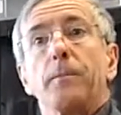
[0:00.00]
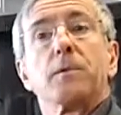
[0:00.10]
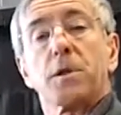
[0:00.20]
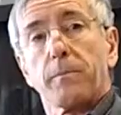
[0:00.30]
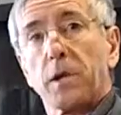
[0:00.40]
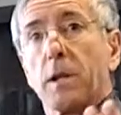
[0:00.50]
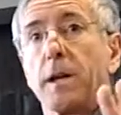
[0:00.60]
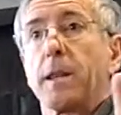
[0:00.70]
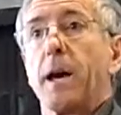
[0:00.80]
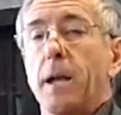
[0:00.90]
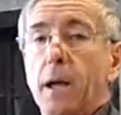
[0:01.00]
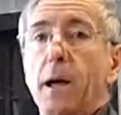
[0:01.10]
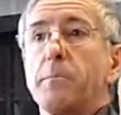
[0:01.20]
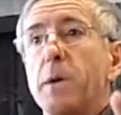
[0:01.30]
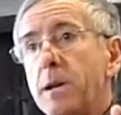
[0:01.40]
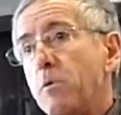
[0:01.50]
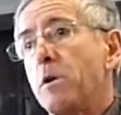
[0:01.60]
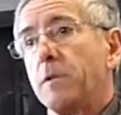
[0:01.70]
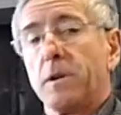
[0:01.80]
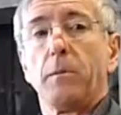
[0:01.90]
Something like that, it may
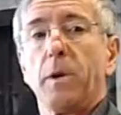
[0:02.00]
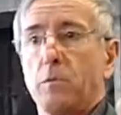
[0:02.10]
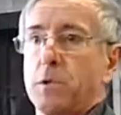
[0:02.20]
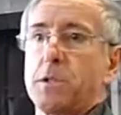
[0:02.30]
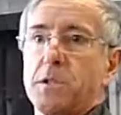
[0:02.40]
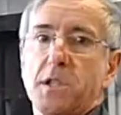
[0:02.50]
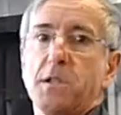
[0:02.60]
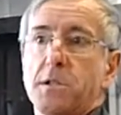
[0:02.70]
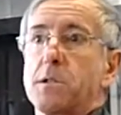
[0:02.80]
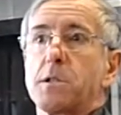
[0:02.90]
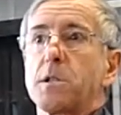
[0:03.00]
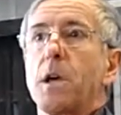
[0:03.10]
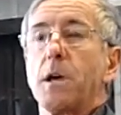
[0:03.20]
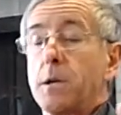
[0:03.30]
move a little bit with the seasons.